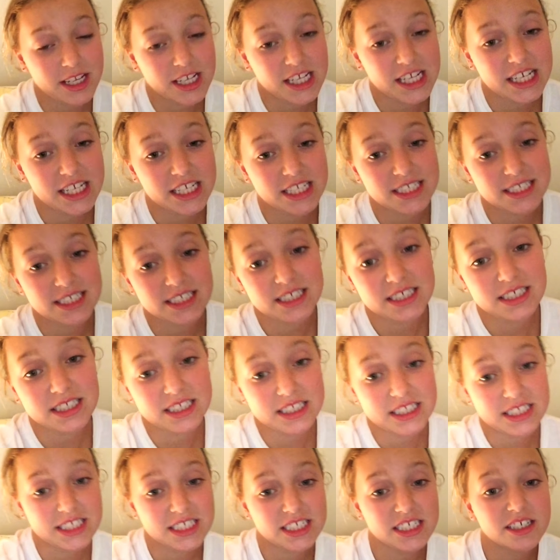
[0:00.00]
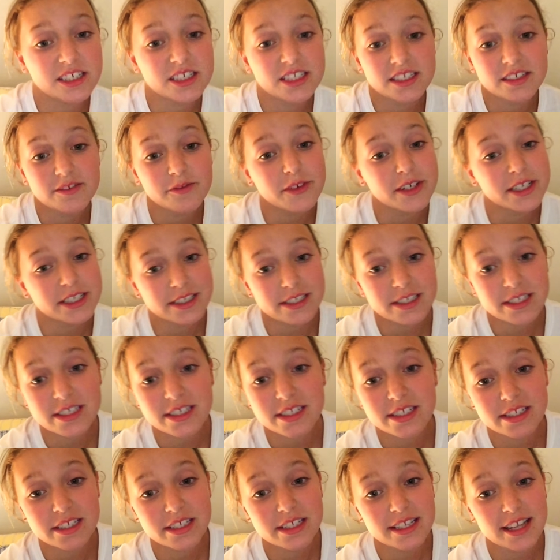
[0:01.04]
and it
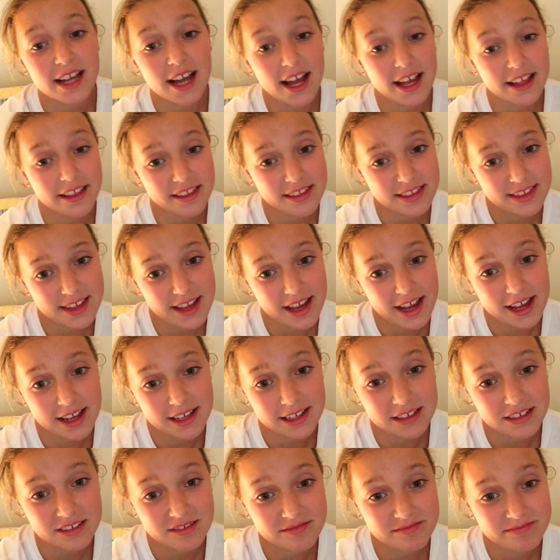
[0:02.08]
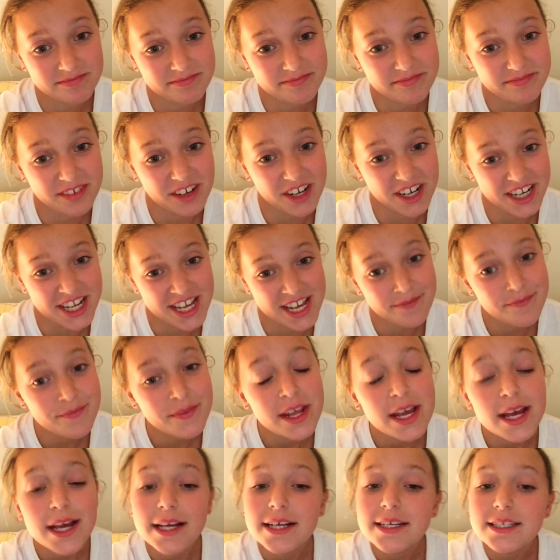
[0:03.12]
was not that pretty.
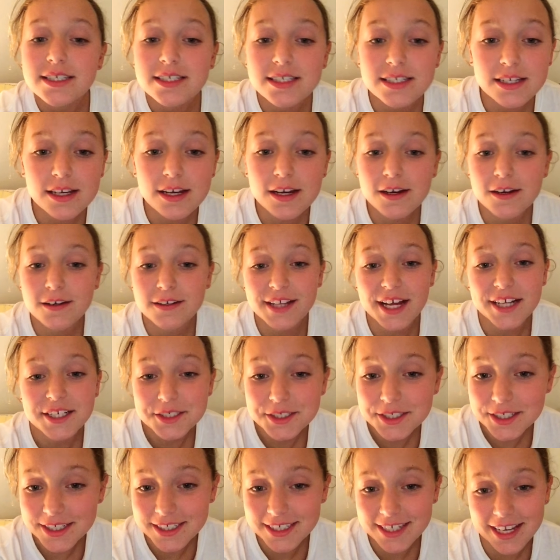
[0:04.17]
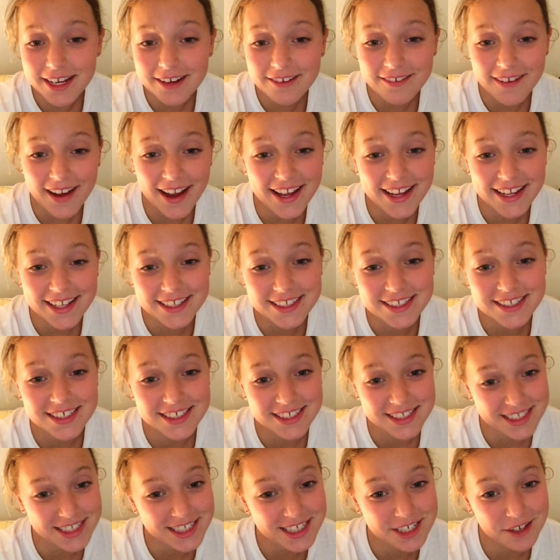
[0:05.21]
So let's just get right into
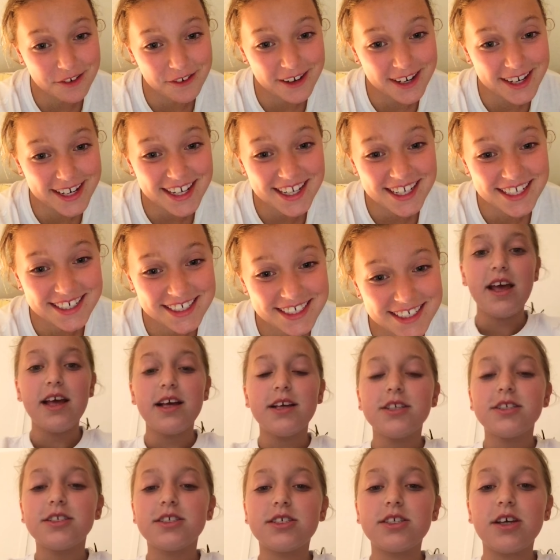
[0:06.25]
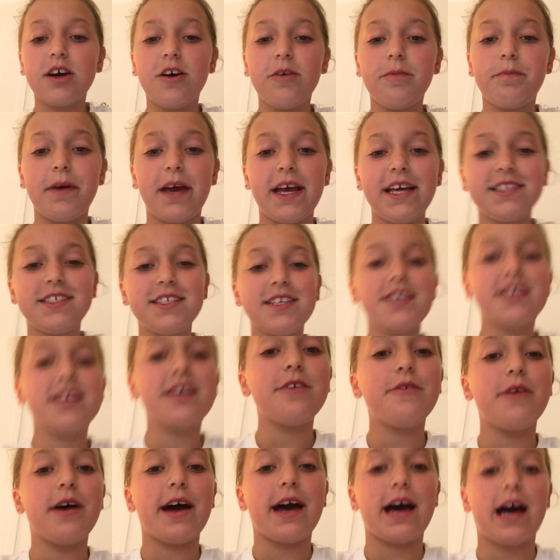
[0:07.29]
the story. So
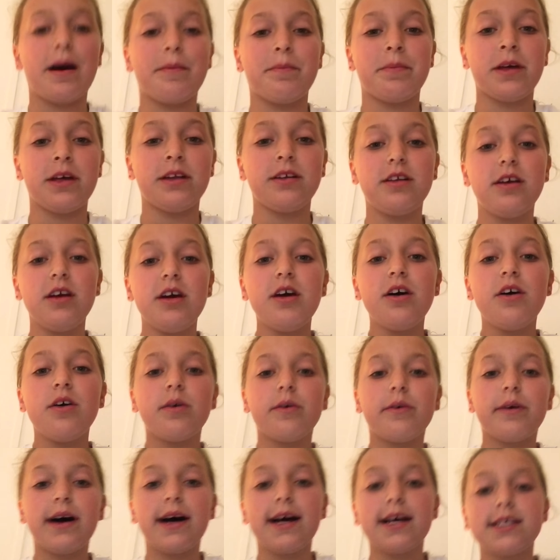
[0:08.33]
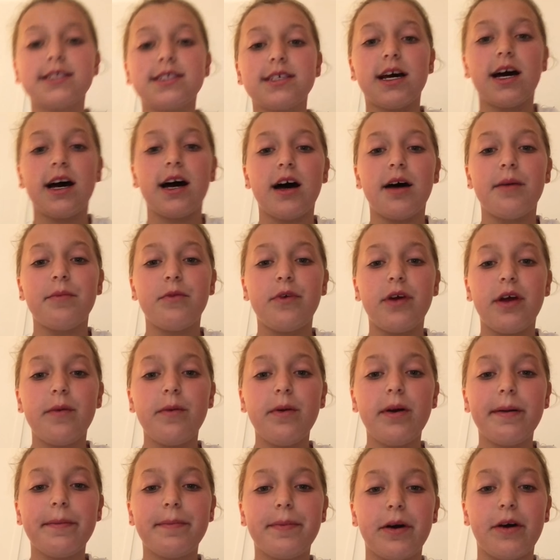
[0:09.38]
basically, what happened was um, we
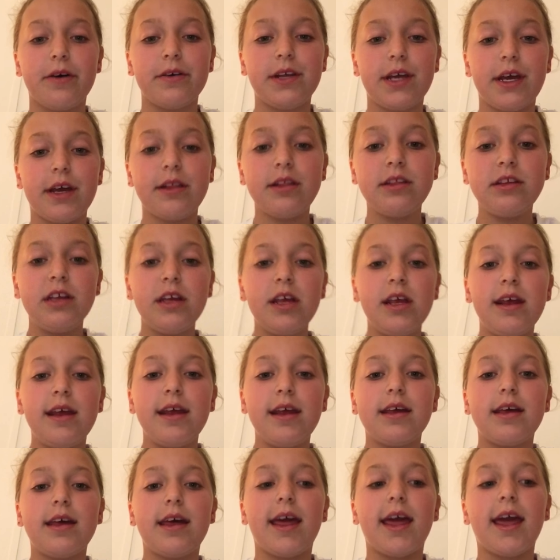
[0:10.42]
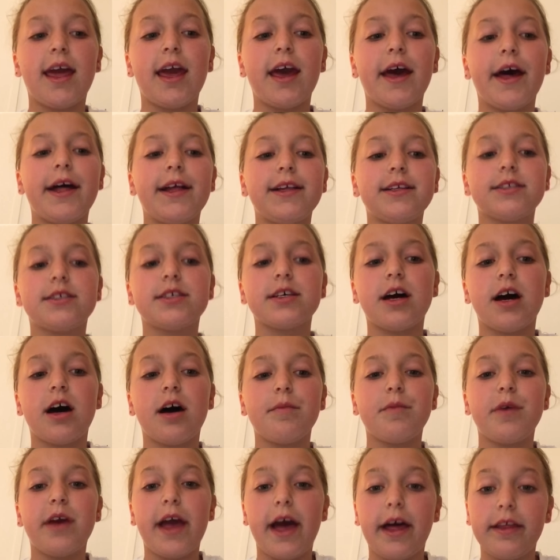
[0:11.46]
were boating and
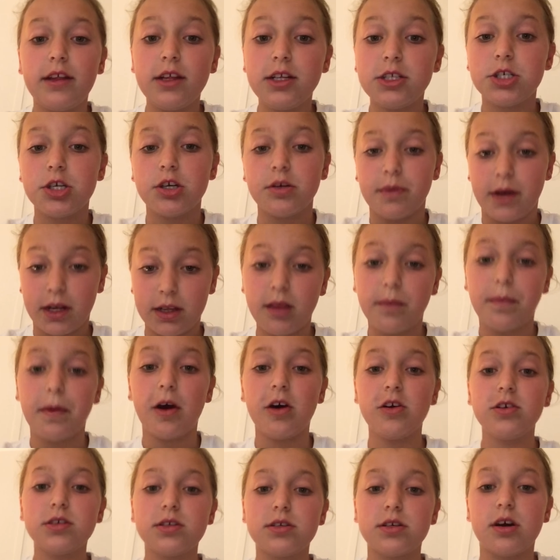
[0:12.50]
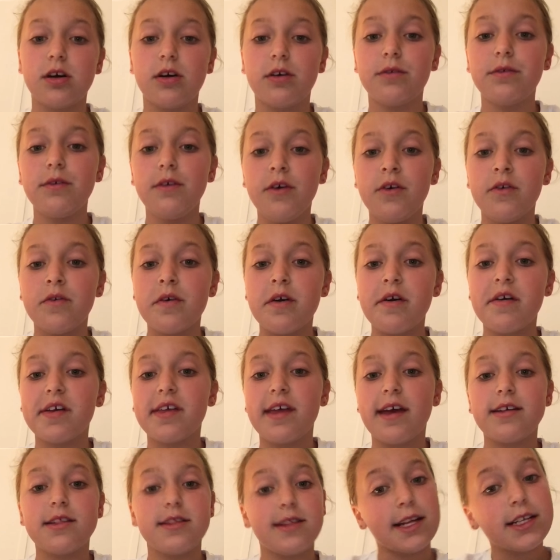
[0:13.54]
um, we had the tube on the boat. So we were
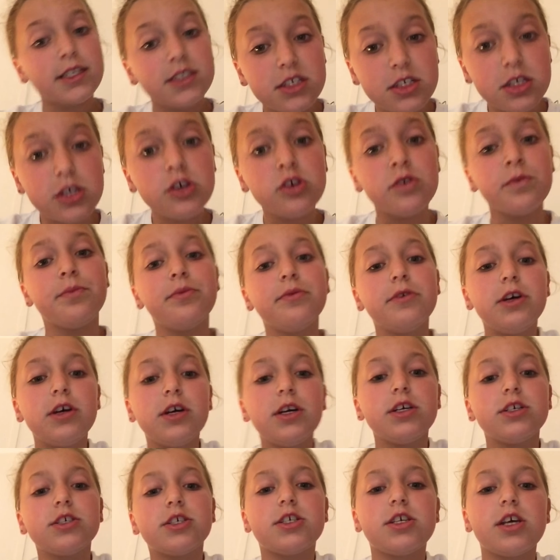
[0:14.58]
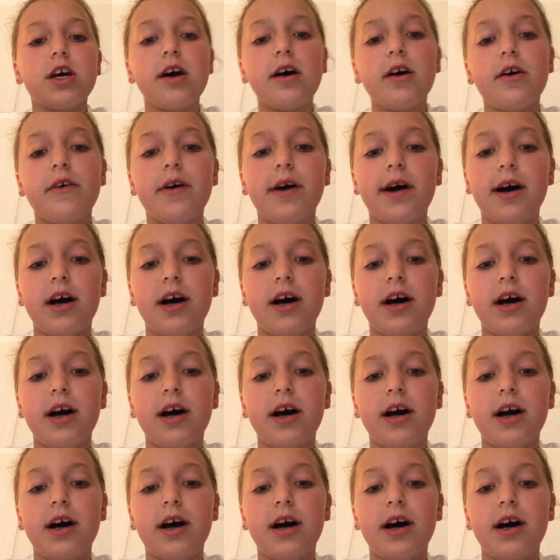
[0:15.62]
like, let's tube. So